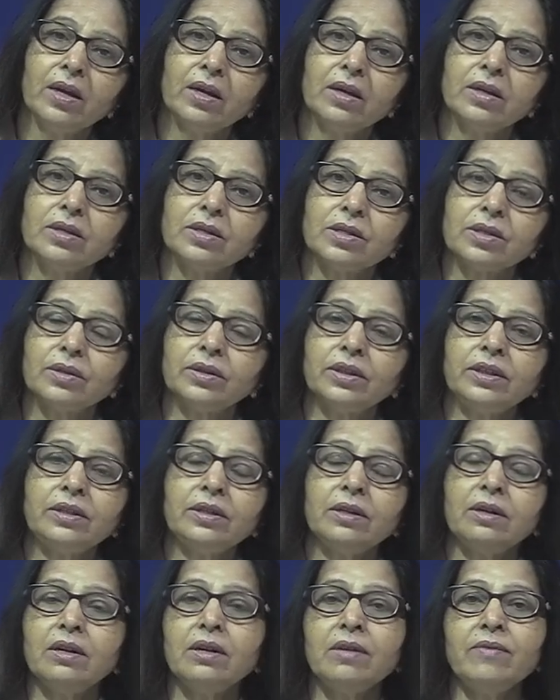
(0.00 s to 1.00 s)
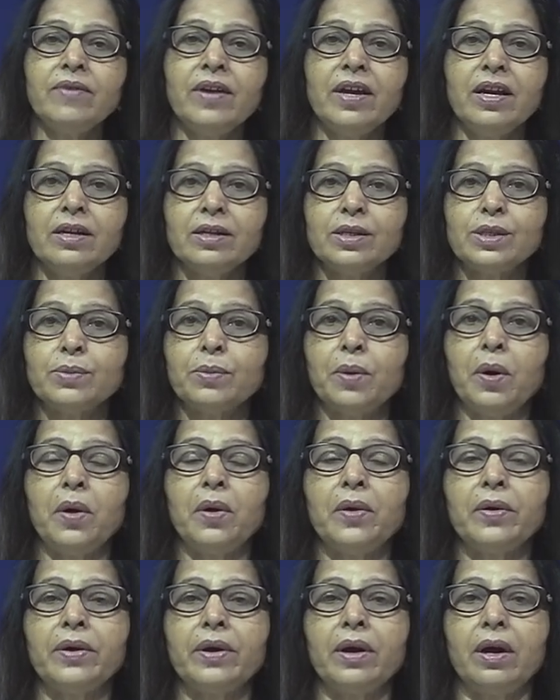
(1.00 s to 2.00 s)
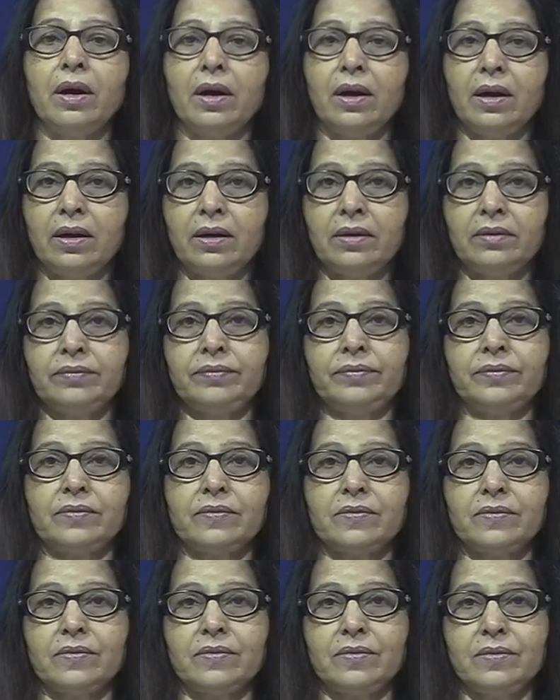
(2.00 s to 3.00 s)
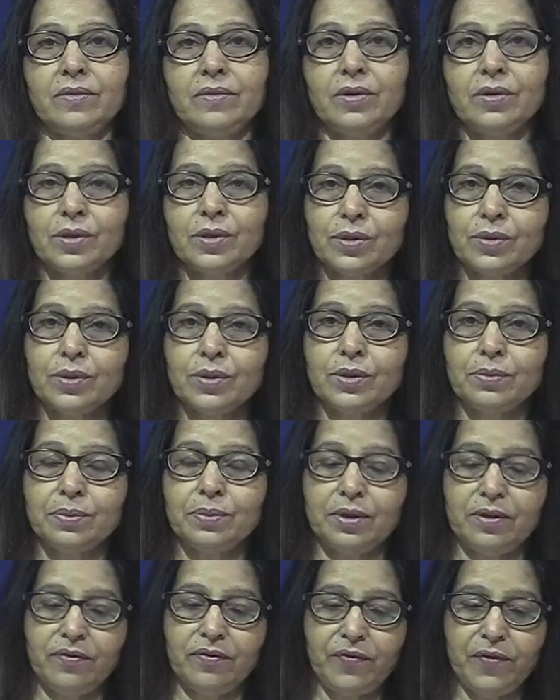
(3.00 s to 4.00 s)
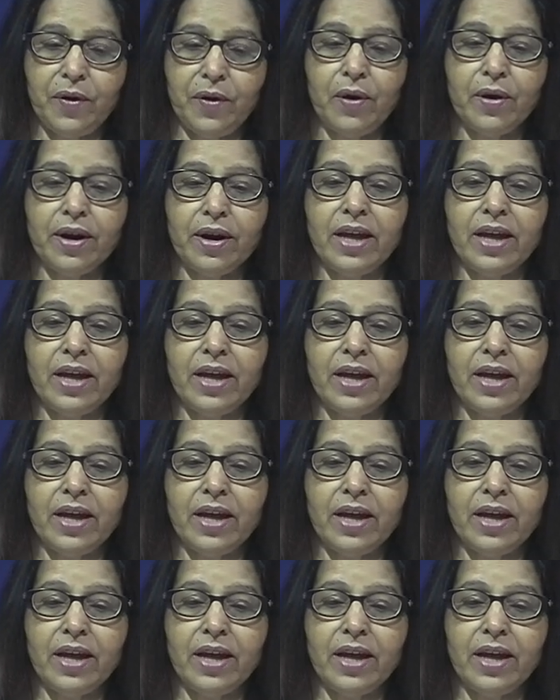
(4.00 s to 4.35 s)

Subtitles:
So the third way is more suitable for